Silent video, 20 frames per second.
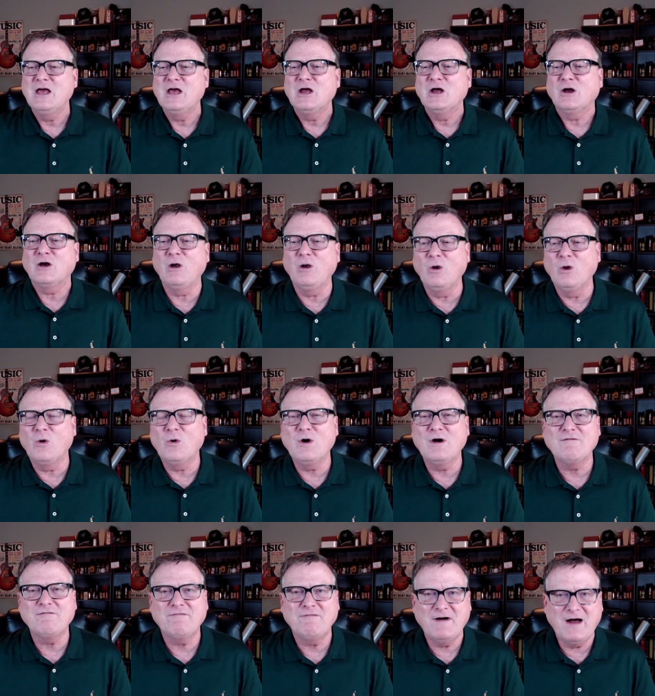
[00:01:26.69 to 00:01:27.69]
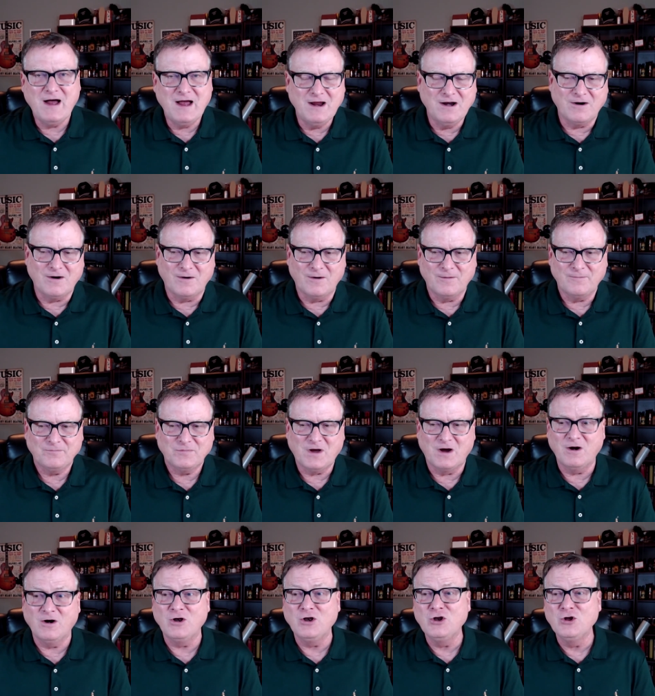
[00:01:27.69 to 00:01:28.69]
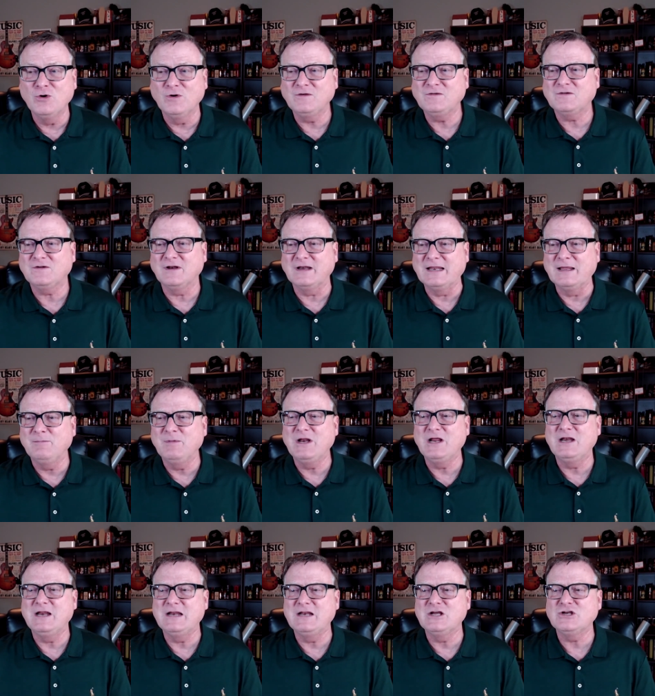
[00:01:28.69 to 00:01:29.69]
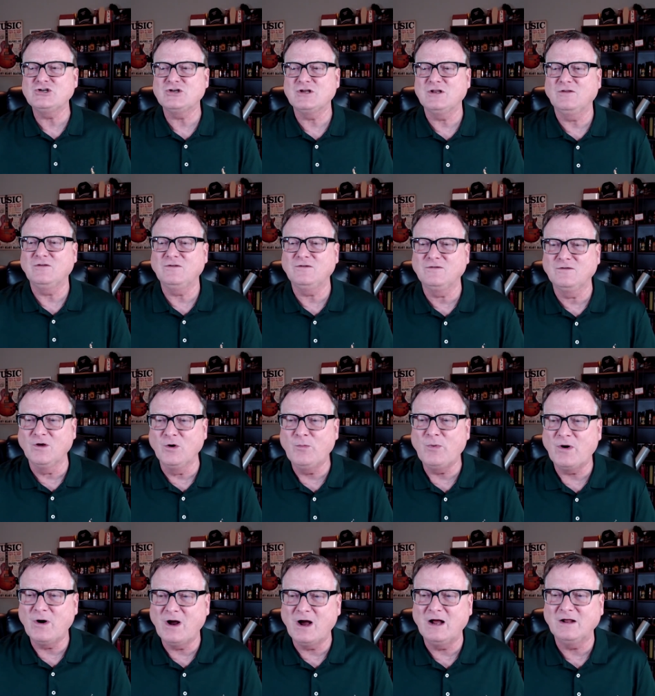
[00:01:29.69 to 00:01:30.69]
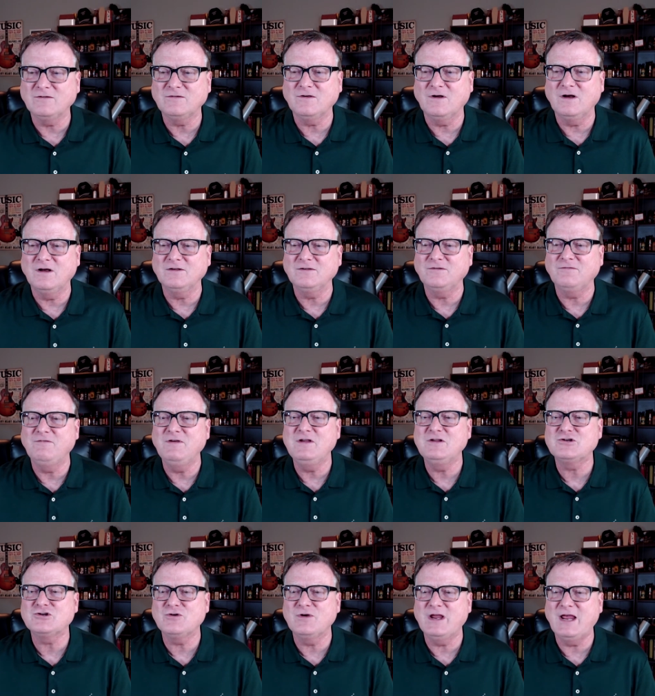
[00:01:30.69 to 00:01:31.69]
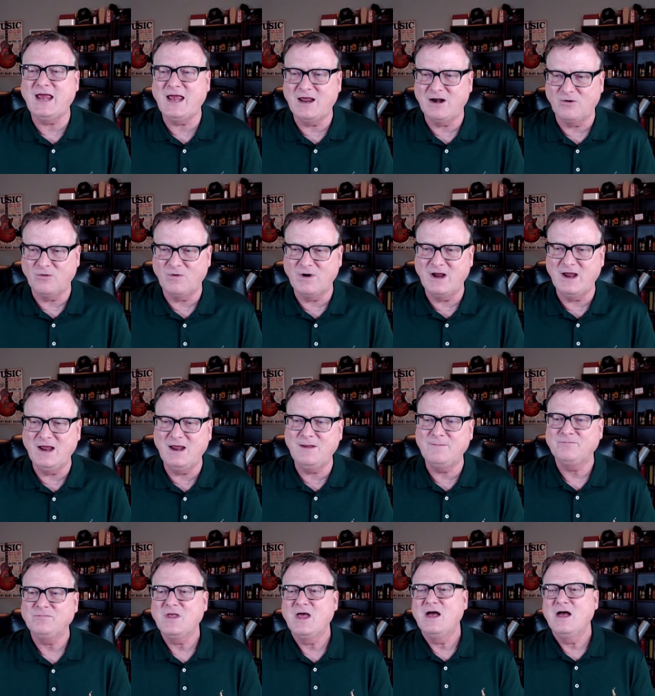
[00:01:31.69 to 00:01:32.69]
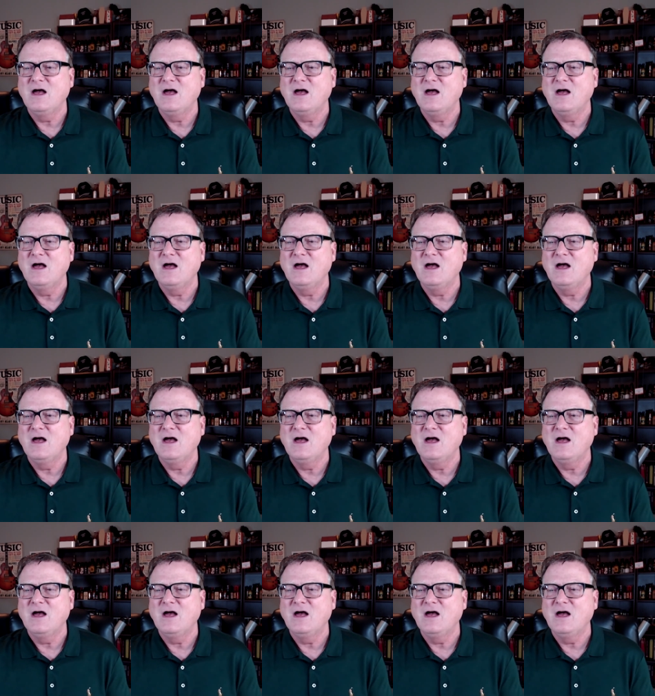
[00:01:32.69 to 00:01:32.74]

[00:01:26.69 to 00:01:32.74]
Chlorifyre, our newest limited edition super hot sauce featuring an array